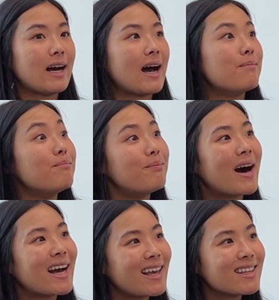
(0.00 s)

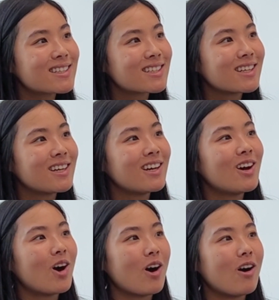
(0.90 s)
unbiased
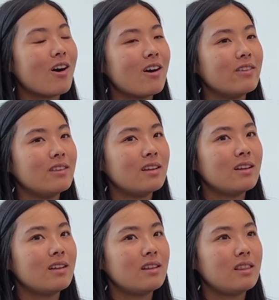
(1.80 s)
yes. on
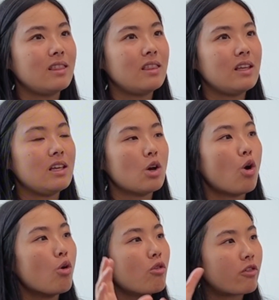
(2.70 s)
yeah. the
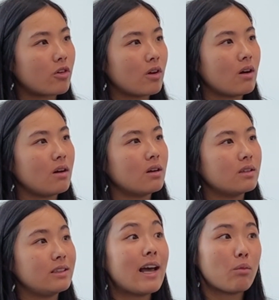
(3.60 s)

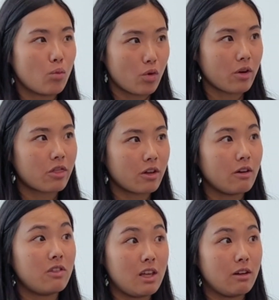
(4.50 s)
overall net worth
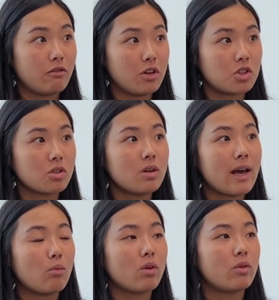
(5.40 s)
of mm. the individual,
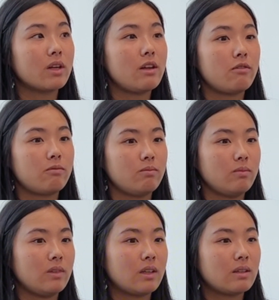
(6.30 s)
and mm. we're really
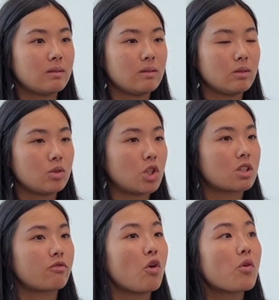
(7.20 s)

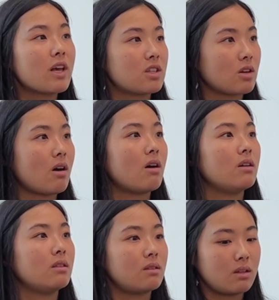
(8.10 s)
just focused
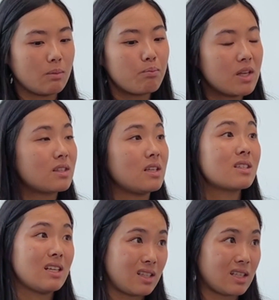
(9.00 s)
on the
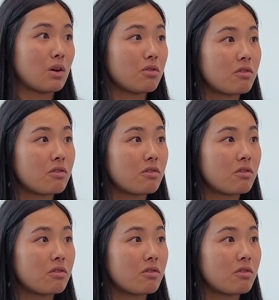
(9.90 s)
business itself.